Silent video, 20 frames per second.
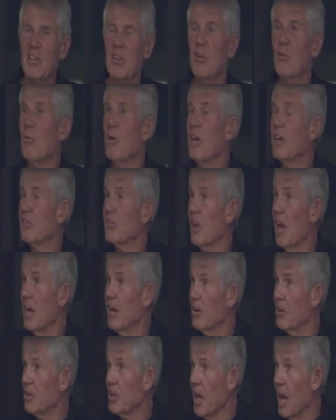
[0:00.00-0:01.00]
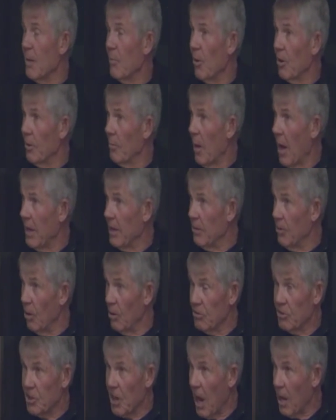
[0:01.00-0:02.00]
two weeks later came one of my
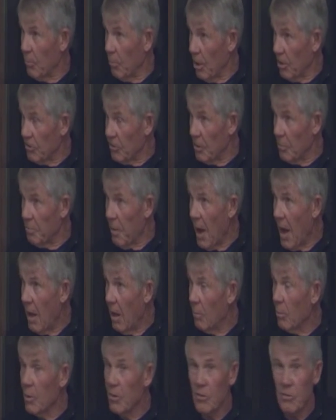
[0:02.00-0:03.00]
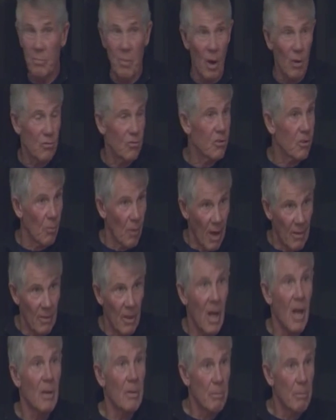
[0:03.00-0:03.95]
heroes, John Wesley Powell, with his boats to run